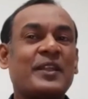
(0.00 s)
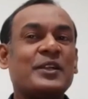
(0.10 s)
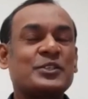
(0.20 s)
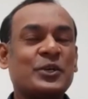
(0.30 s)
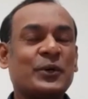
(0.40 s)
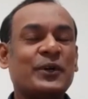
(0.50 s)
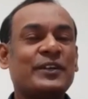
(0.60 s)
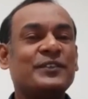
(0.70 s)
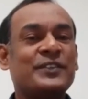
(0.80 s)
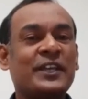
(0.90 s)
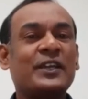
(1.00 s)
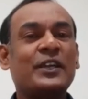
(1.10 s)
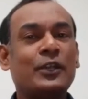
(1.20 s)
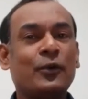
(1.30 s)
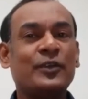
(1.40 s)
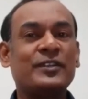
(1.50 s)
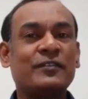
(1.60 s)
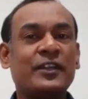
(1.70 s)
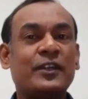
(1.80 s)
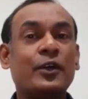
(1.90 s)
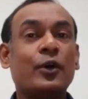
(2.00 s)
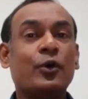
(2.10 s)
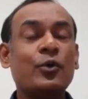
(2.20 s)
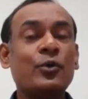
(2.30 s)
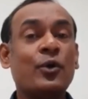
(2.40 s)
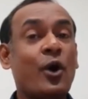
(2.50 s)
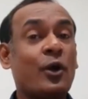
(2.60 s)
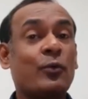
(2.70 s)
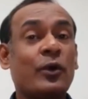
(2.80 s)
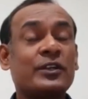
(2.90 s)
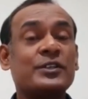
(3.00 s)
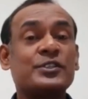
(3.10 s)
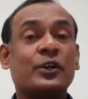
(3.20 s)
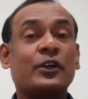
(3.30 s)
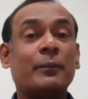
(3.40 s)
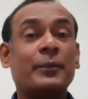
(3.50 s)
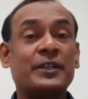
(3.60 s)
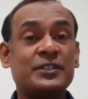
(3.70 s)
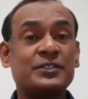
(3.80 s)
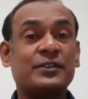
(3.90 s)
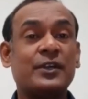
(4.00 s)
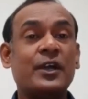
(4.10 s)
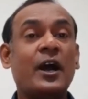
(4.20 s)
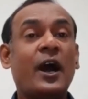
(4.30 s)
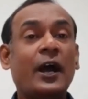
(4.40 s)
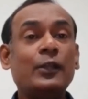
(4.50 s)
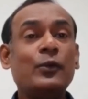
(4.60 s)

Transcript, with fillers: So, think innovatively. Who or what is your competition? Are you